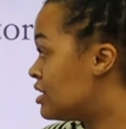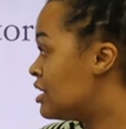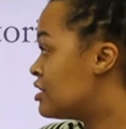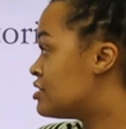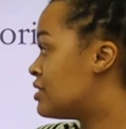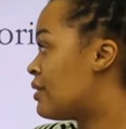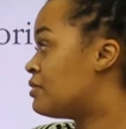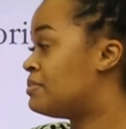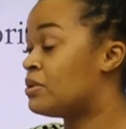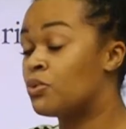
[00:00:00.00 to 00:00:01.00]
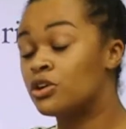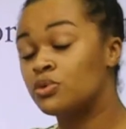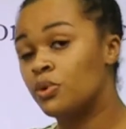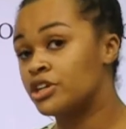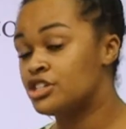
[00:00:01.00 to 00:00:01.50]
so that would be World
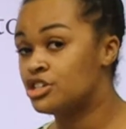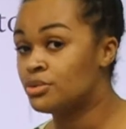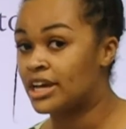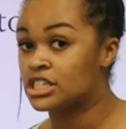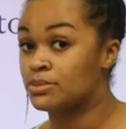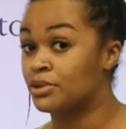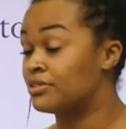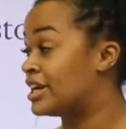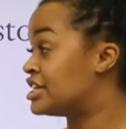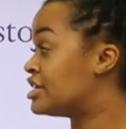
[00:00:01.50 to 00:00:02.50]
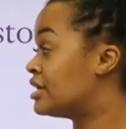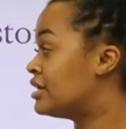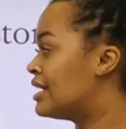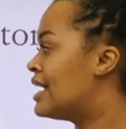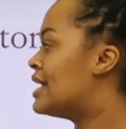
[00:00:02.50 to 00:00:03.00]
War II exploration.
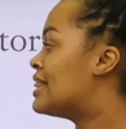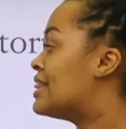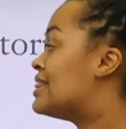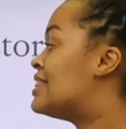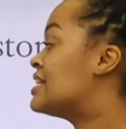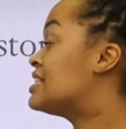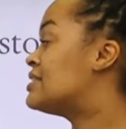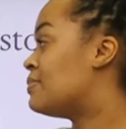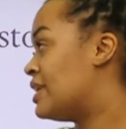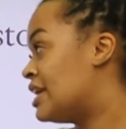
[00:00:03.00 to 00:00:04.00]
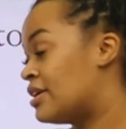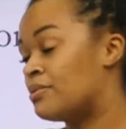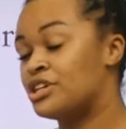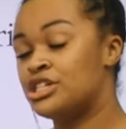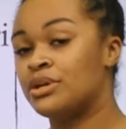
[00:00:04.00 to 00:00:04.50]
This week,
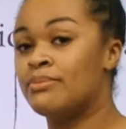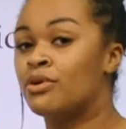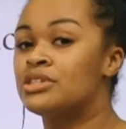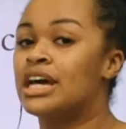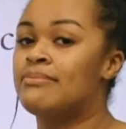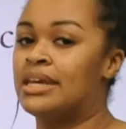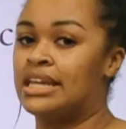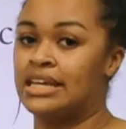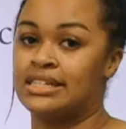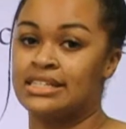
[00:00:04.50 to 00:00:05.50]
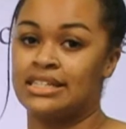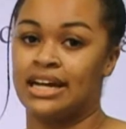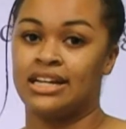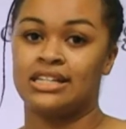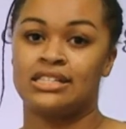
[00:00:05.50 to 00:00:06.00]
we're doing multimedia
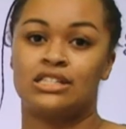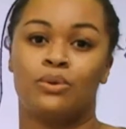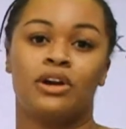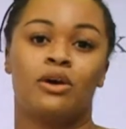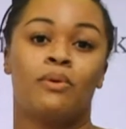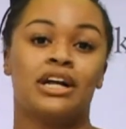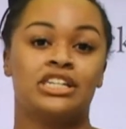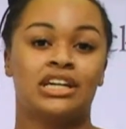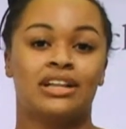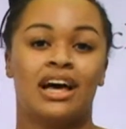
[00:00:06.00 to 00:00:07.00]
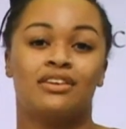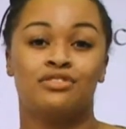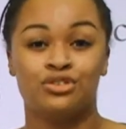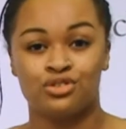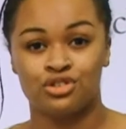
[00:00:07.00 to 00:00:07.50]
studies, so we are watching a lot of
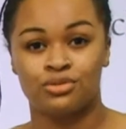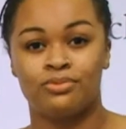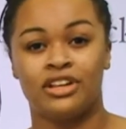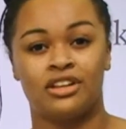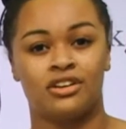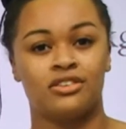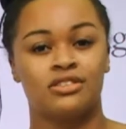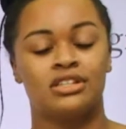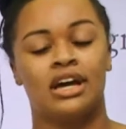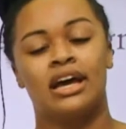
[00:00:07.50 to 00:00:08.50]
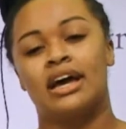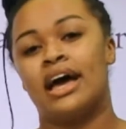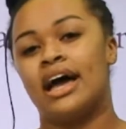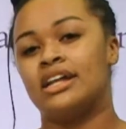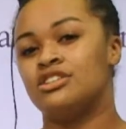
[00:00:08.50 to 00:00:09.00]
YouTube videos
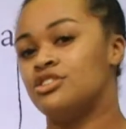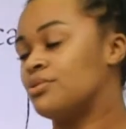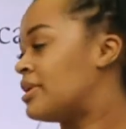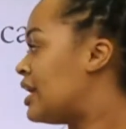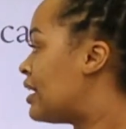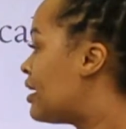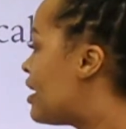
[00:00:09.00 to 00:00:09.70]
and doing